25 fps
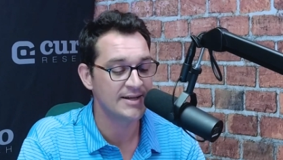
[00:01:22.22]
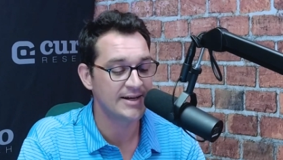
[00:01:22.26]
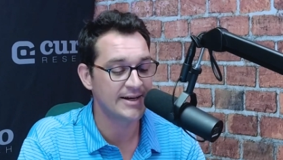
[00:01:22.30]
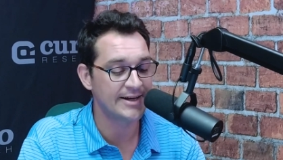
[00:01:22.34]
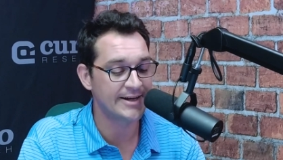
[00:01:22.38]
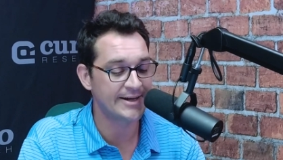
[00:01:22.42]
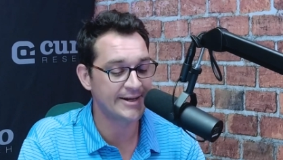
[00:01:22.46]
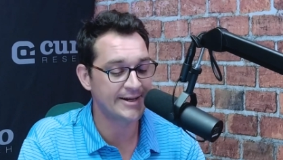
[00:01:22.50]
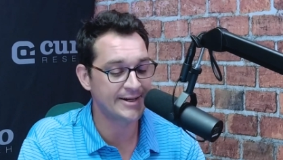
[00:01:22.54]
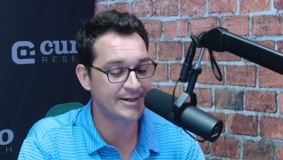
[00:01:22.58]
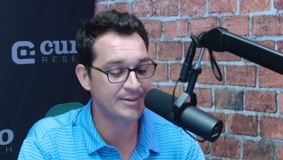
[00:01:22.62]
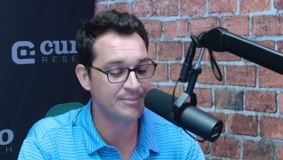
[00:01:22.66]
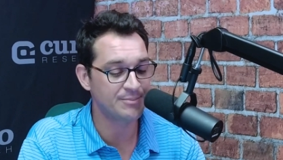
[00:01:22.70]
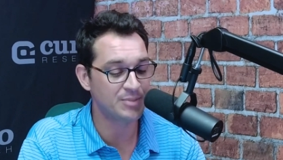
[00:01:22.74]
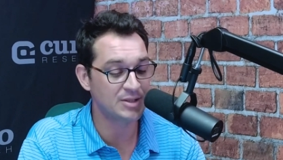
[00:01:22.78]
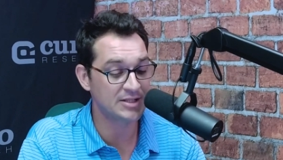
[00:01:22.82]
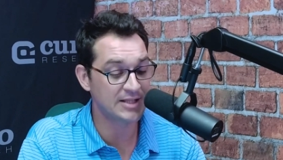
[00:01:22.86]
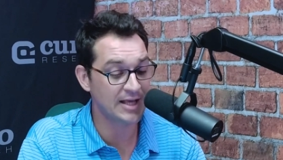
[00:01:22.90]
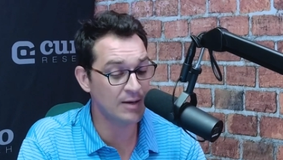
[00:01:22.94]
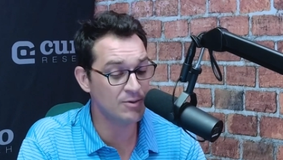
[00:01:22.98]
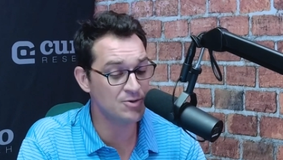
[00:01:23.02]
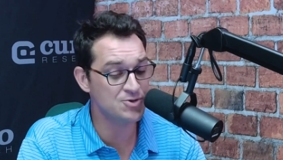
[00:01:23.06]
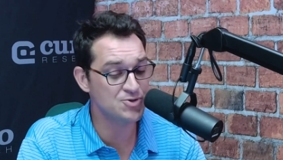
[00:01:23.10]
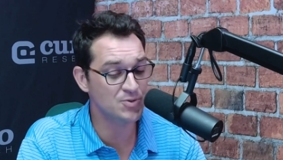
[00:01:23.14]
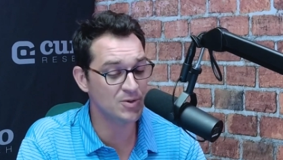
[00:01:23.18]
Um, but
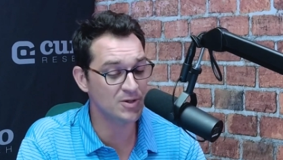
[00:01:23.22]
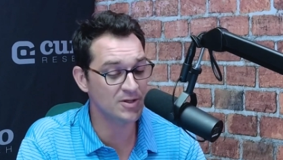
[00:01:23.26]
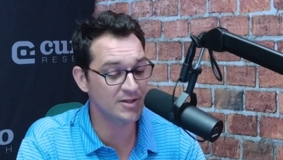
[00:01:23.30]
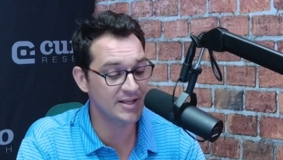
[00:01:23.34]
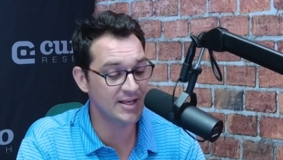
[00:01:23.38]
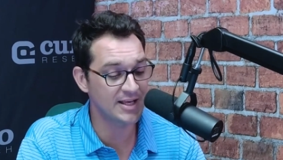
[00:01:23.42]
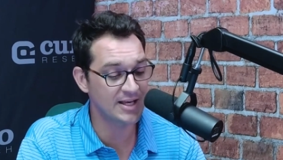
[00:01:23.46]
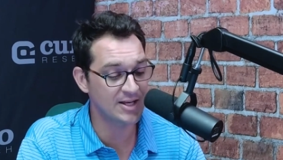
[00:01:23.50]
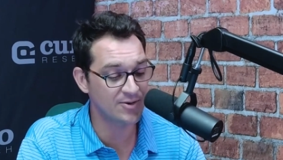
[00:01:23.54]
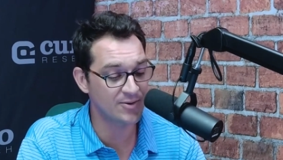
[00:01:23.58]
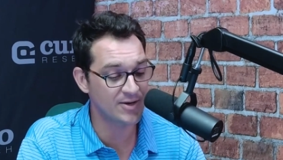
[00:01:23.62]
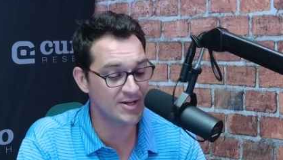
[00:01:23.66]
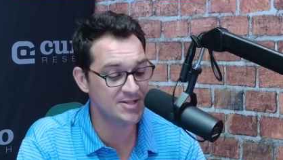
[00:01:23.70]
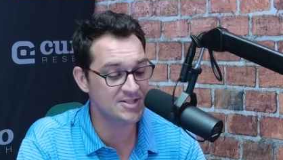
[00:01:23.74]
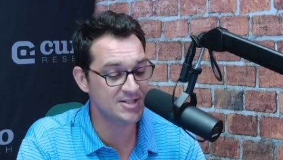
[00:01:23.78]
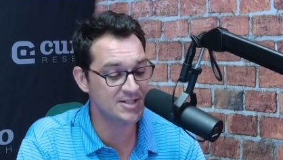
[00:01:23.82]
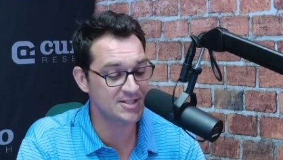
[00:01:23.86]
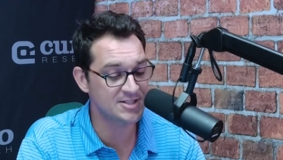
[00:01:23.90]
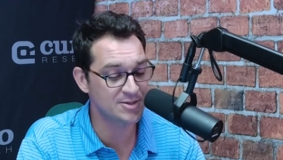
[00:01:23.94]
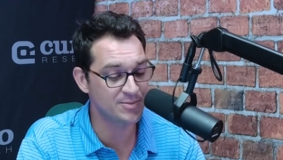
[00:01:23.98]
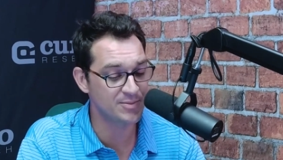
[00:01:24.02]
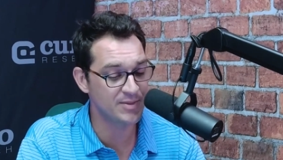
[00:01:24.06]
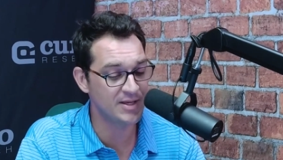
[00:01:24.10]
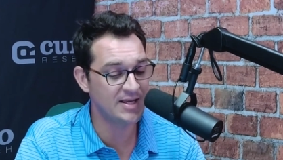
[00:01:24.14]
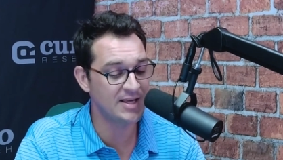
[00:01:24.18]
that was really interesting
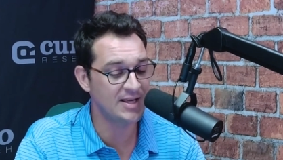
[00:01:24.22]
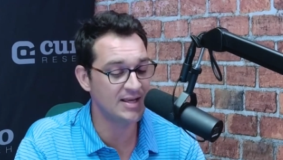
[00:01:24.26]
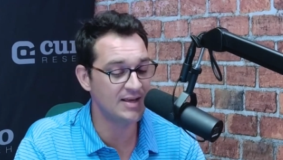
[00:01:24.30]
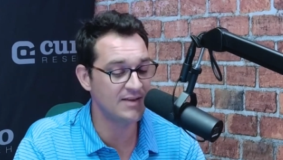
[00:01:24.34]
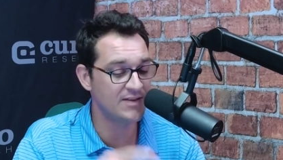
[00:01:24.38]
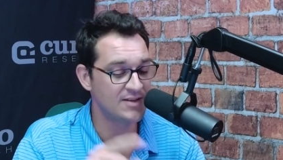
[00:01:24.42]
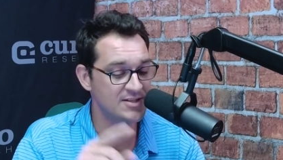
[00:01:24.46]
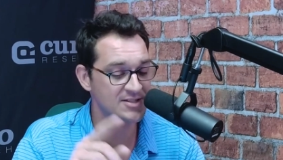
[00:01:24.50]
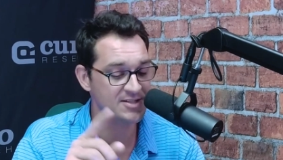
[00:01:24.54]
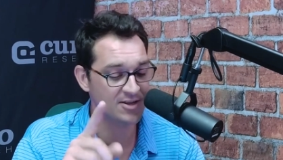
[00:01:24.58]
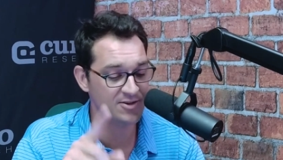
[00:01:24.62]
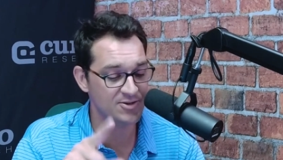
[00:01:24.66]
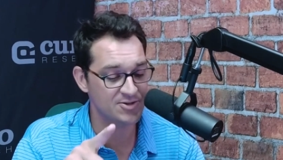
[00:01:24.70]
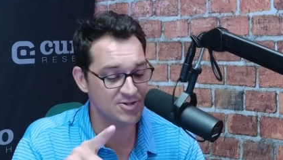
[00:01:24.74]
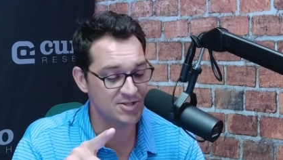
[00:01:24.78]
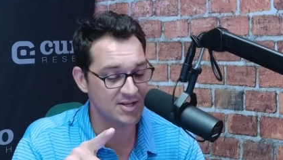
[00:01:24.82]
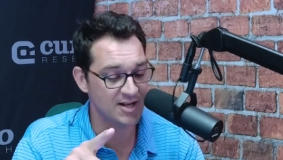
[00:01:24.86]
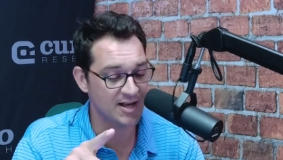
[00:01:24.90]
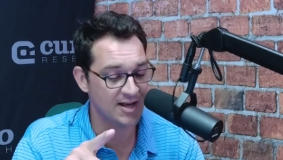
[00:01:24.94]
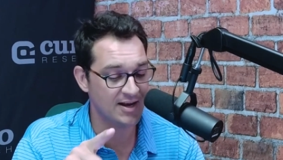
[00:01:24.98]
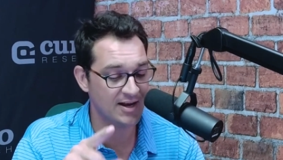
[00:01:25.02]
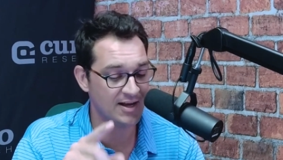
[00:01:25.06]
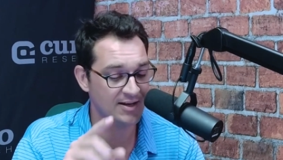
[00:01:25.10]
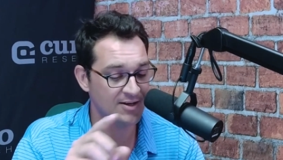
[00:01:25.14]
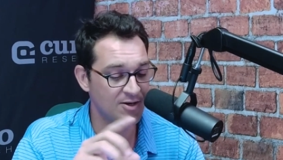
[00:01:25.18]
to me. And this other
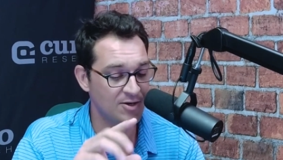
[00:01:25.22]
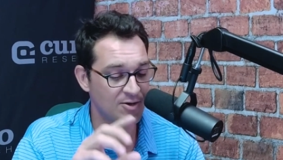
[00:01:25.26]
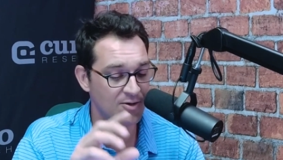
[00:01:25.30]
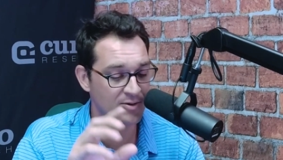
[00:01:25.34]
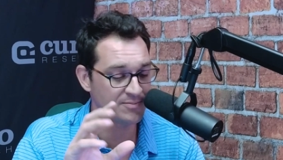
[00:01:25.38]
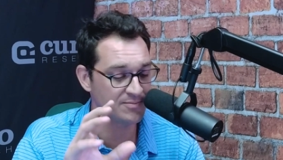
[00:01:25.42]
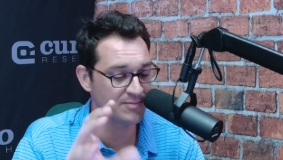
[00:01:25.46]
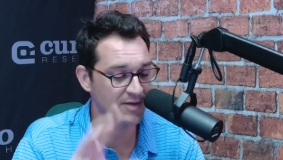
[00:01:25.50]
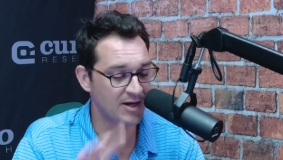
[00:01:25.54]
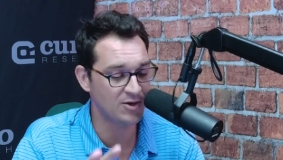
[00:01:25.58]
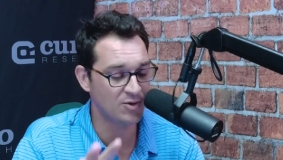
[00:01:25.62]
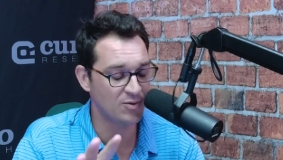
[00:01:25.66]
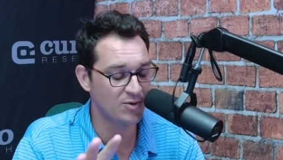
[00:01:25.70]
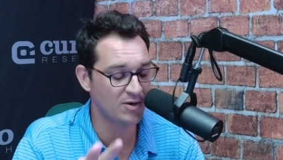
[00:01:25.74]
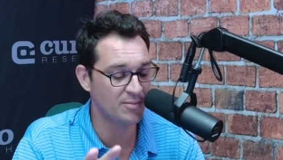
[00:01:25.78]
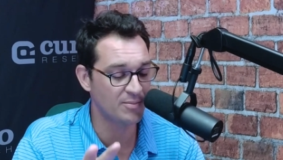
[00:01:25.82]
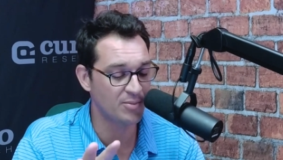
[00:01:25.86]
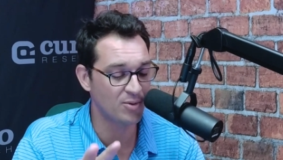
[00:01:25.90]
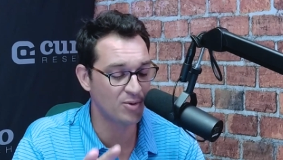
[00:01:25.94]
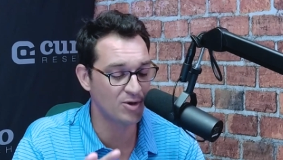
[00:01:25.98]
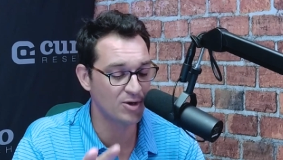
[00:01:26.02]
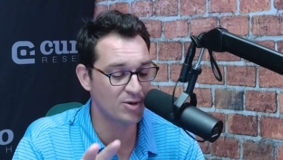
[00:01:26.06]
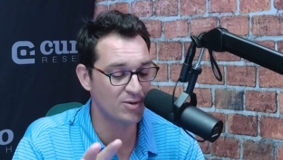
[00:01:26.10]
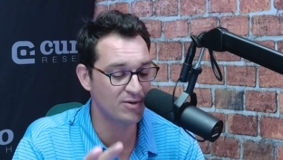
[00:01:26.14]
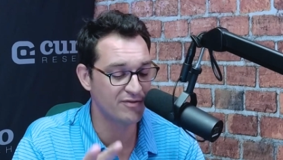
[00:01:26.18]
stat, I know I don't want to
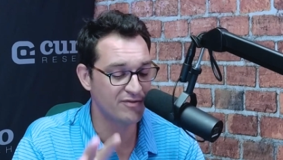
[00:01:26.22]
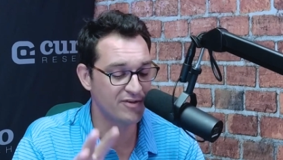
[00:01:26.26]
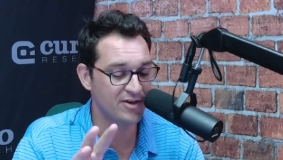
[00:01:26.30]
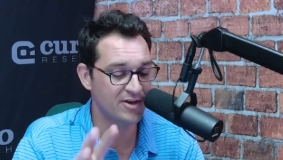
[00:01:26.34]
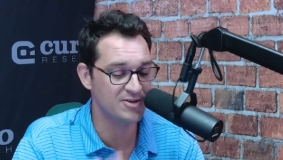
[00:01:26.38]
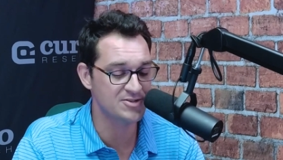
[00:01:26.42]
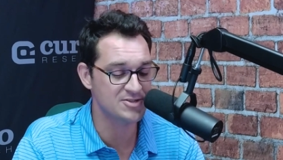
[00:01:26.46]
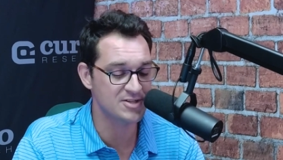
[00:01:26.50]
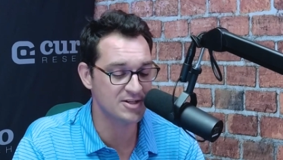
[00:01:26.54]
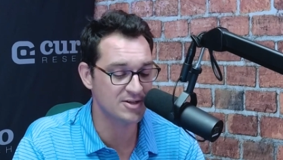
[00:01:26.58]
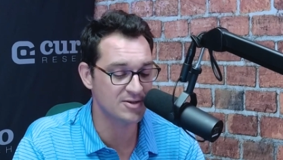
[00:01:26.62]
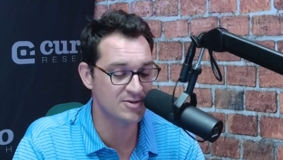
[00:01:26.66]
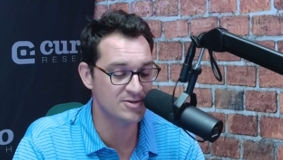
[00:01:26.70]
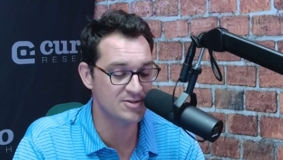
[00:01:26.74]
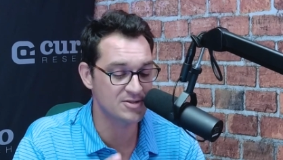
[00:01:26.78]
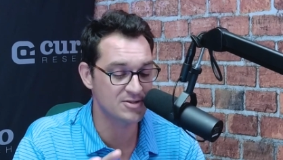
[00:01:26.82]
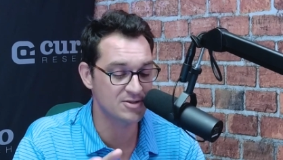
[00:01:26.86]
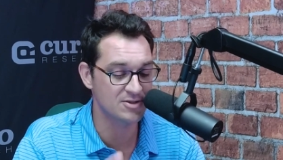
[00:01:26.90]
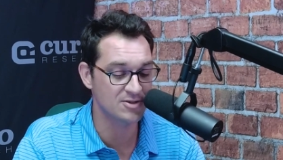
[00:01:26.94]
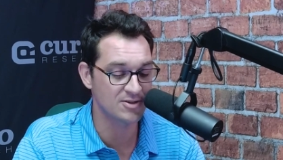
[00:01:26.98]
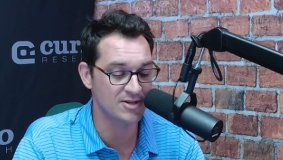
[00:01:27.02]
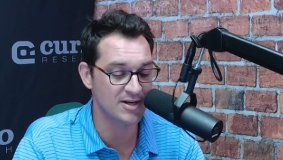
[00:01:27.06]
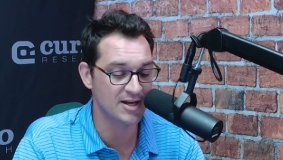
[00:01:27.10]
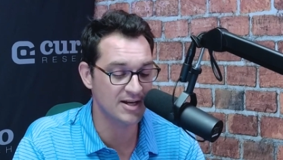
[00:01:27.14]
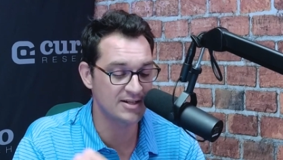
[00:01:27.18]
bore you with figures. I know
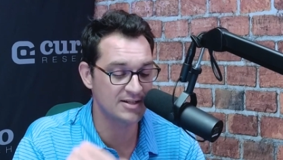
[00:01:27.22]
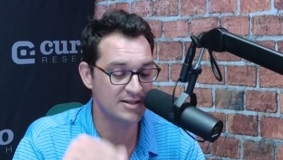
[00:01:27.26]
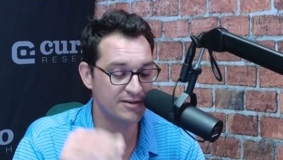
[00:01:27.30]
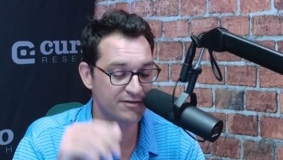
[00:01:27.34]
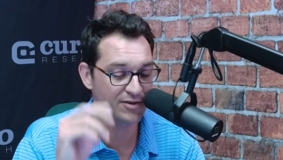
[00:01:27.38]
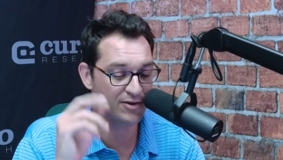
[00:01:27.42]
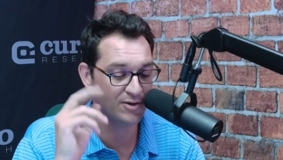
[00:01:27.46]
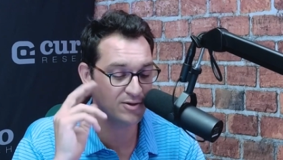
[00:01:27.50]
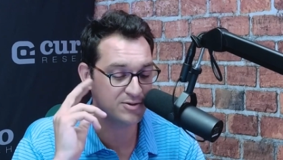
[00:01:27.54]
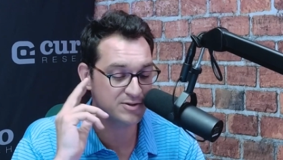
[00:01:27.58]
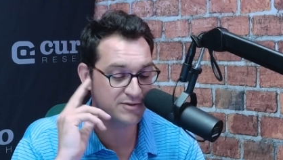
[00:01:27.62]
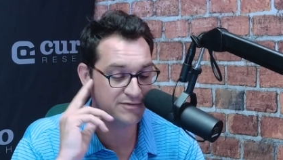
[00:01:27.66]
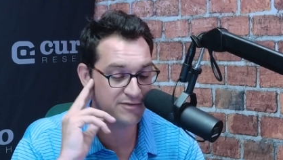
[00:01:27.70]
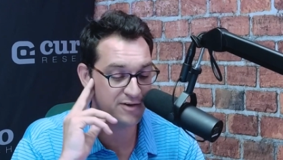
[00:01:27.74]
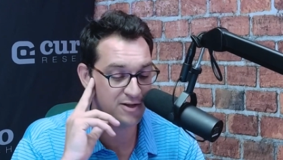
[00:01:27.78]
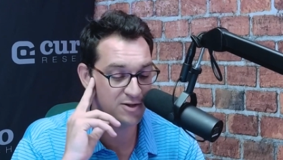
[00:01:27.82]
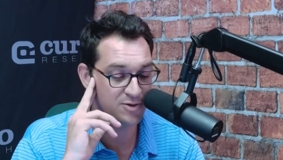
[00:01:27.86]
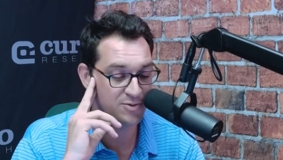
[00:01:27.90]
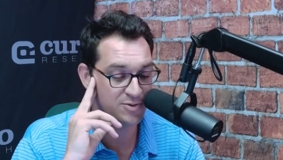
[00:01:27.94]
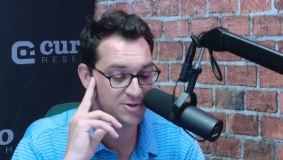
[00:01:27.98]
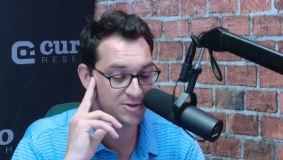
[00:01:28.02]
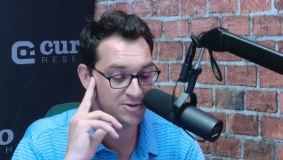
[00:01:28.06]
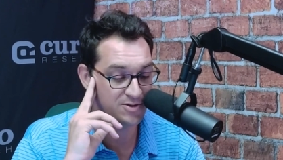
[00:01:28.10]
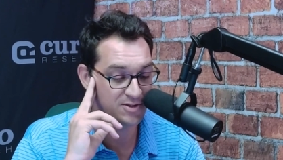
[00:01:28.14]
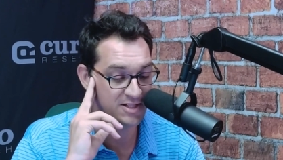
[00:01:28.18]
they're kind of difficult to follow
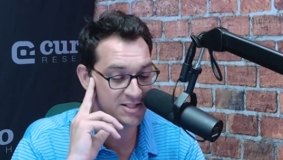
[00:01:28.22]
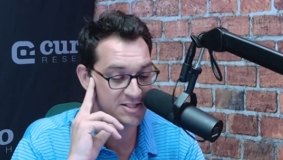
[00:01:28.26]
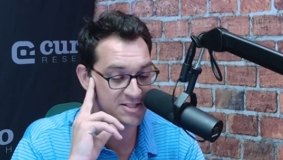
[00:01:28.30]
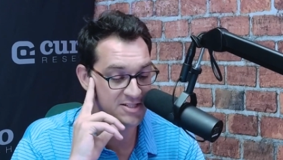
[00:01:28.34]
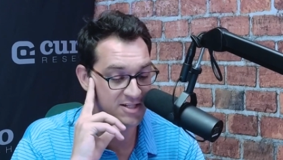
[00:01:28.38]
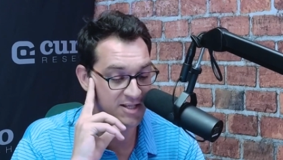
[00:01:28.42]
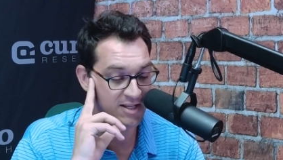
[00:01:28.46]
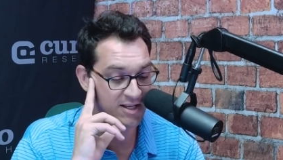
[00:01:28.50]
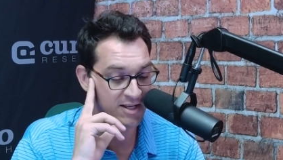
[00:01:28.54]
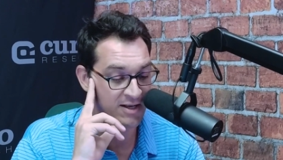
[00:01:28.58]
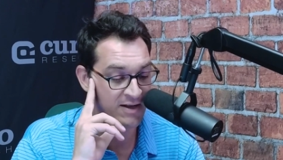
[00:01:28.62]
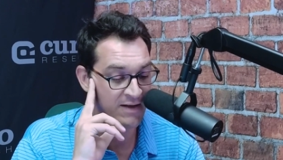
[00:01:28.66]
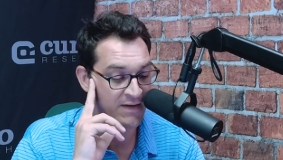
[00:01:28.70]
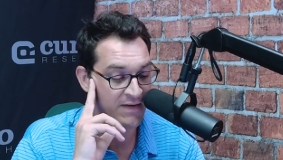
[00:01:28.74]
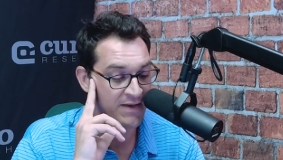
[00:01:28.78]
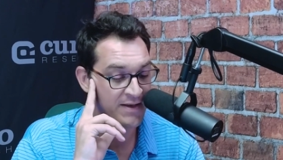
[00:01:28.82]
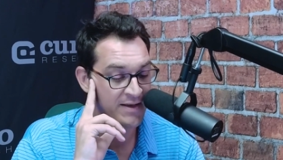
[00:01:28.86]
when you're listening.